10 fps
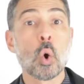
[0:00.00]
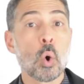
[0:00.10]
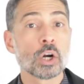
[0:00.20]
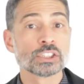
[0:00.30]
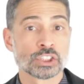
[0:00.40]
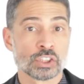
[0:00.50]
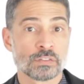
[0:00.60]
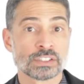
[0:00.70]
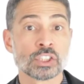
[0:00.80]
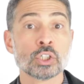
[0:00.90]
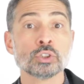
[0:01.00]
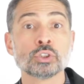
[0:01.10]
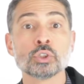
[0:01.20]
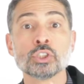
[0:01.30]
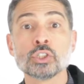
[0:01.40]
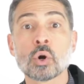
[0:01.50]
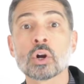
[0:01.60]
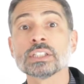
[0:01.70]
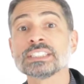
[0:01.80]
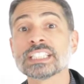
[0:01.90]
or service to
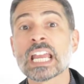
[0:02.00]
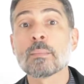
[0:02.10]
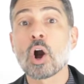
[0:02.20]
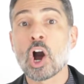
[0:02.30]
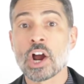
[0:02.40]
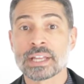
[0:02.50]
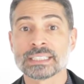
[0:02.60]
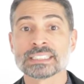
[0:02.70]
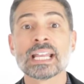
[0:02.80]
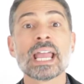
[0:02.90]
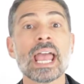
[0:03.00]
your same audience